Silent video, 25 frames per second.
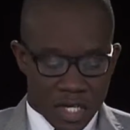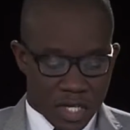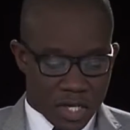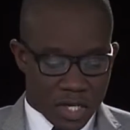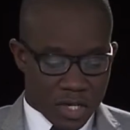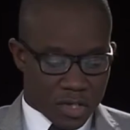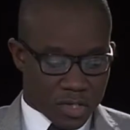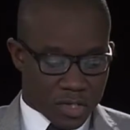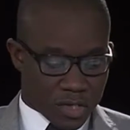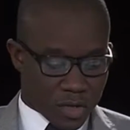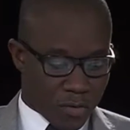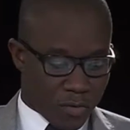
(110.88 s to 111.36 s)

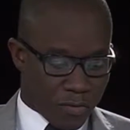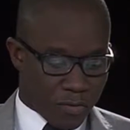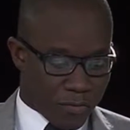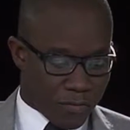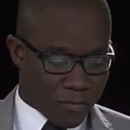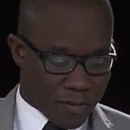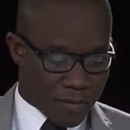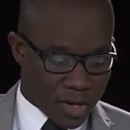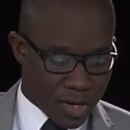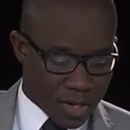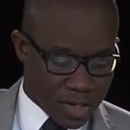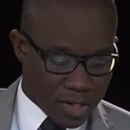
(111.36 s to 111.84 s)
So
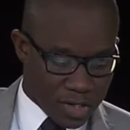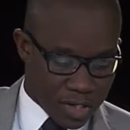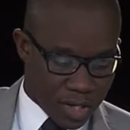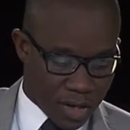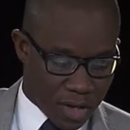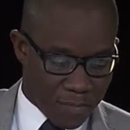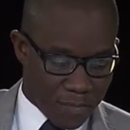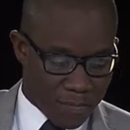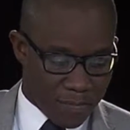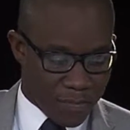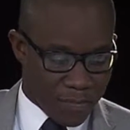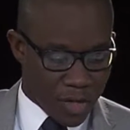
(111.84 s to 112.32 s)
Felix,
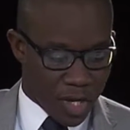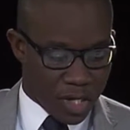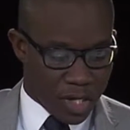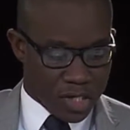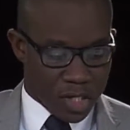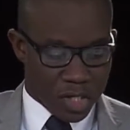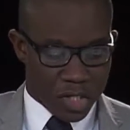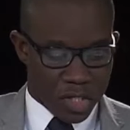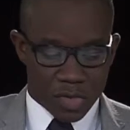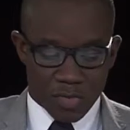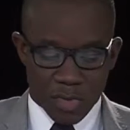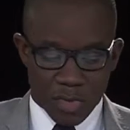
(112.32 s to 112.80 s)
as
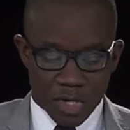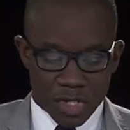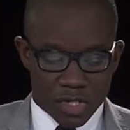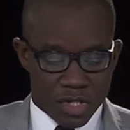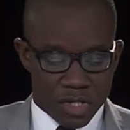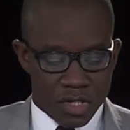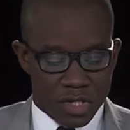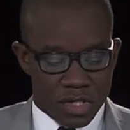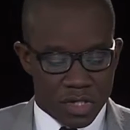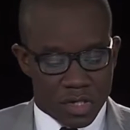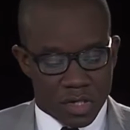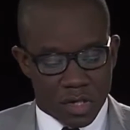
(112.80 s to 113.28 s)
I just
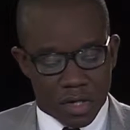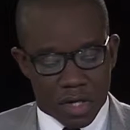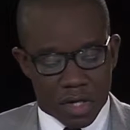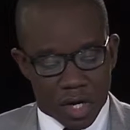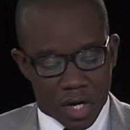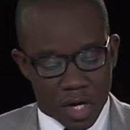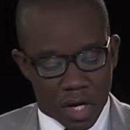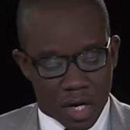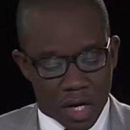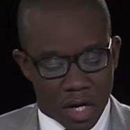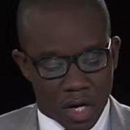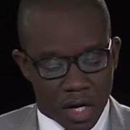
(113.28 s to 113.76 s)
mentioned,
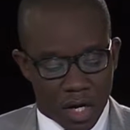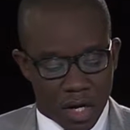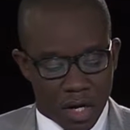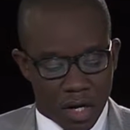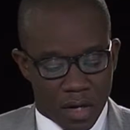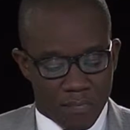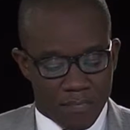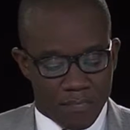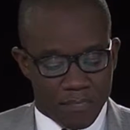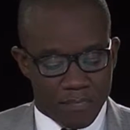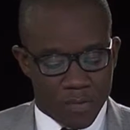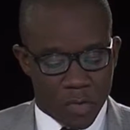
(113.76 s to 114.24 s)

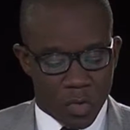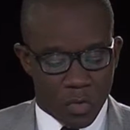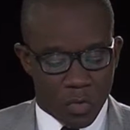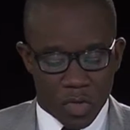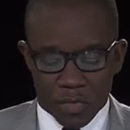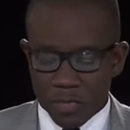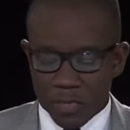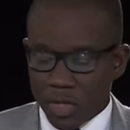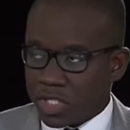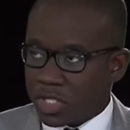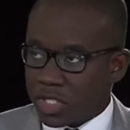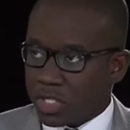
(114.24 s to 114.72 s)
we
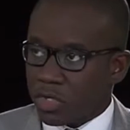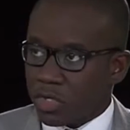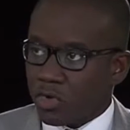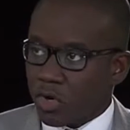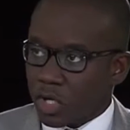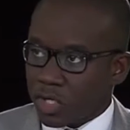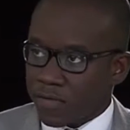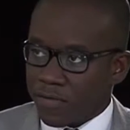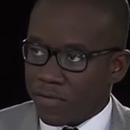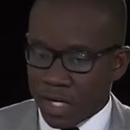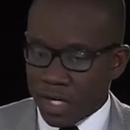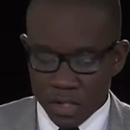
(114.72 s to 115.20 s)
mentioned
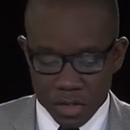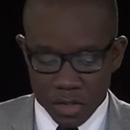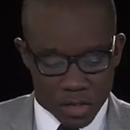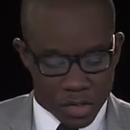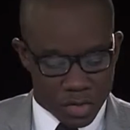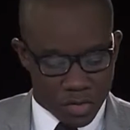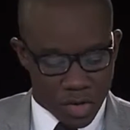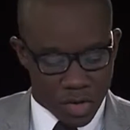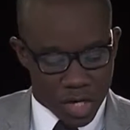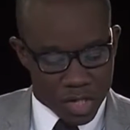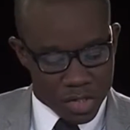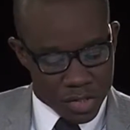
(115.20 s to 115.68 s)
cross-factor
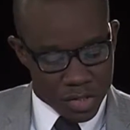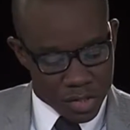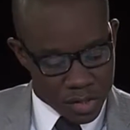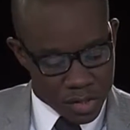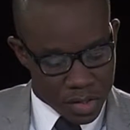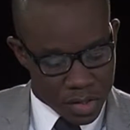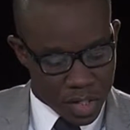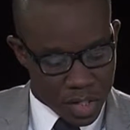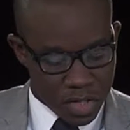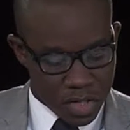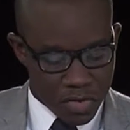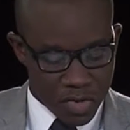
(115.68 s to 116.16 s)
interactions.
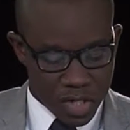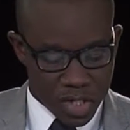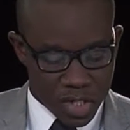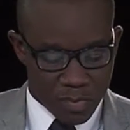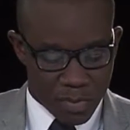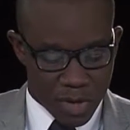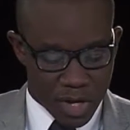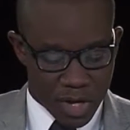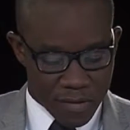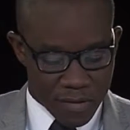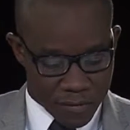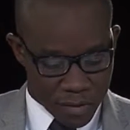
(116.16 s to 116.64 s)
Can you
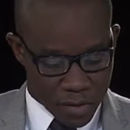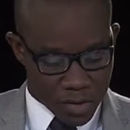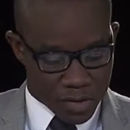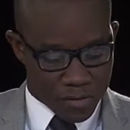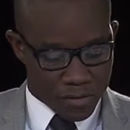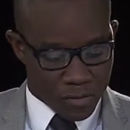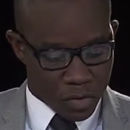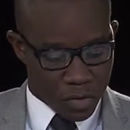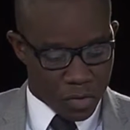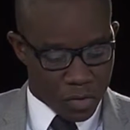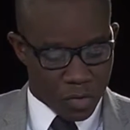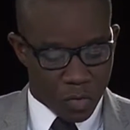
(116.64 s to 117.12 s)
explain, first
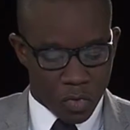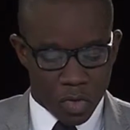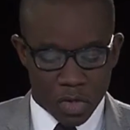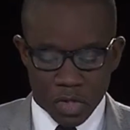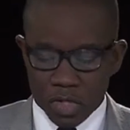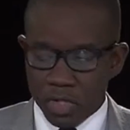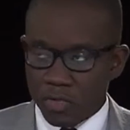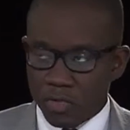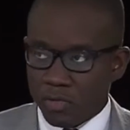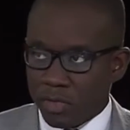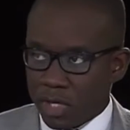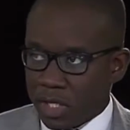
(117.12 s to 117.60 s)
of all, what
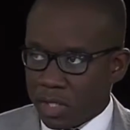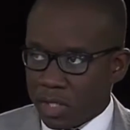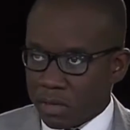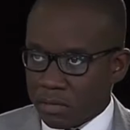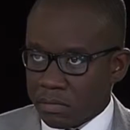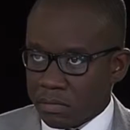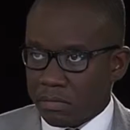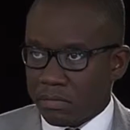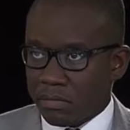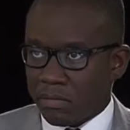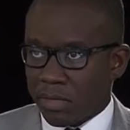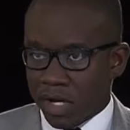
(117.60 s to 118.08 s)
you mean
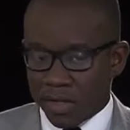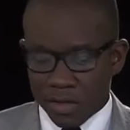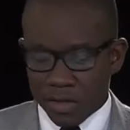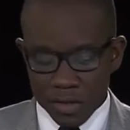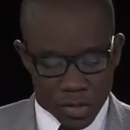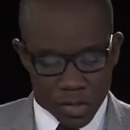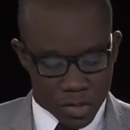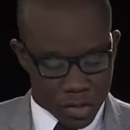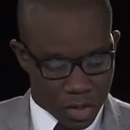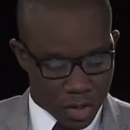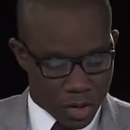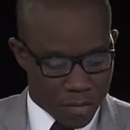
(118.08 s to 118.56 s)
by
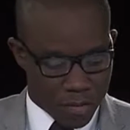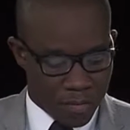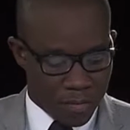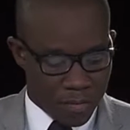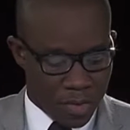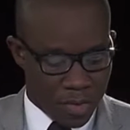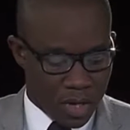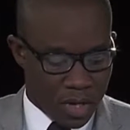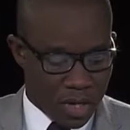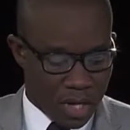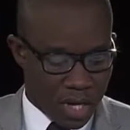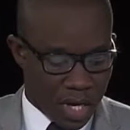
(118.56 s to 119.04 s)
this term
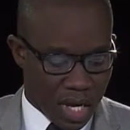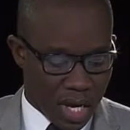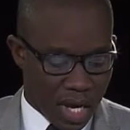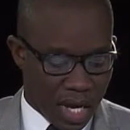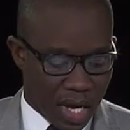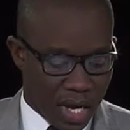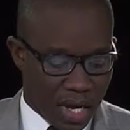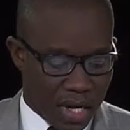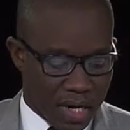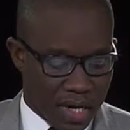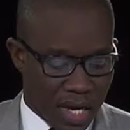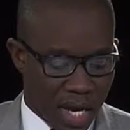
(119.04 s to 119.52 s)

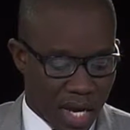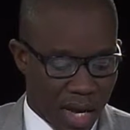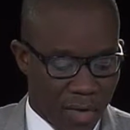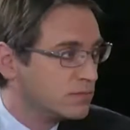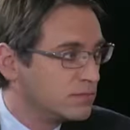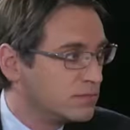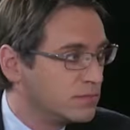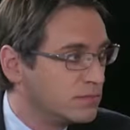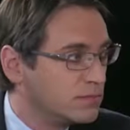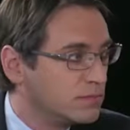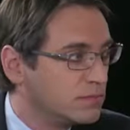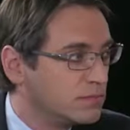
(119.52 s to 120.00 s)
and how
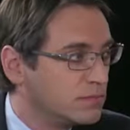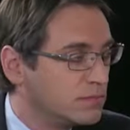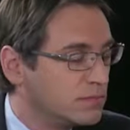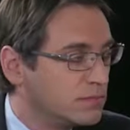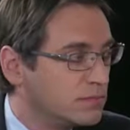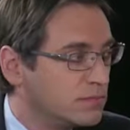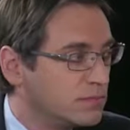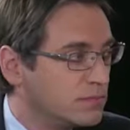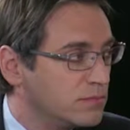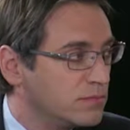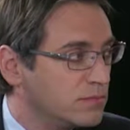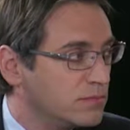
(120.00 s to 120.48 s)
exactly do you
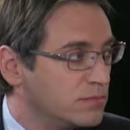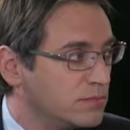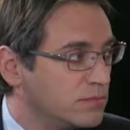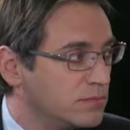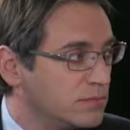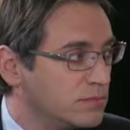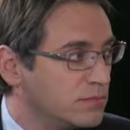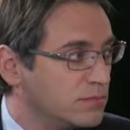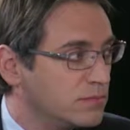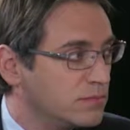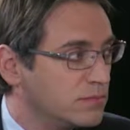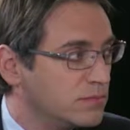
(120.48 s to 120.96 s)
account for
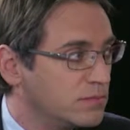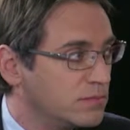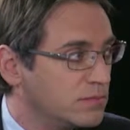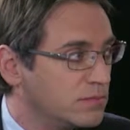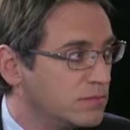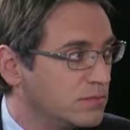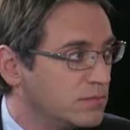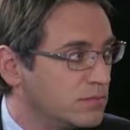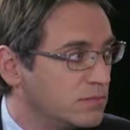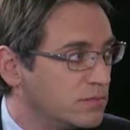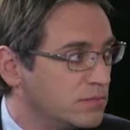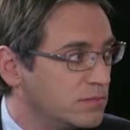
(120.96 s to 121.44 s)
them in a
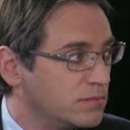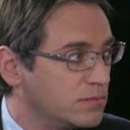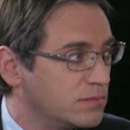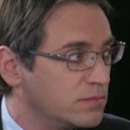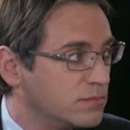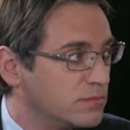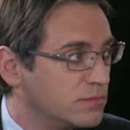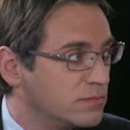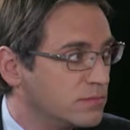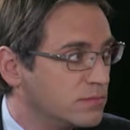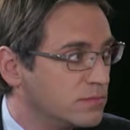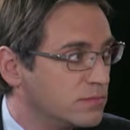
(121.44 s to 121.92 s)
top-down
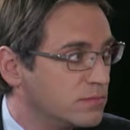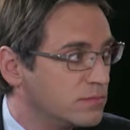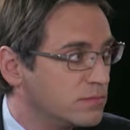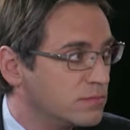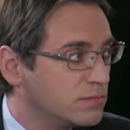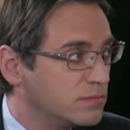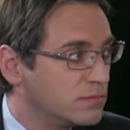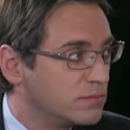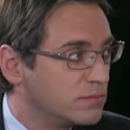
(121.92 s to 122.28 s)
framework?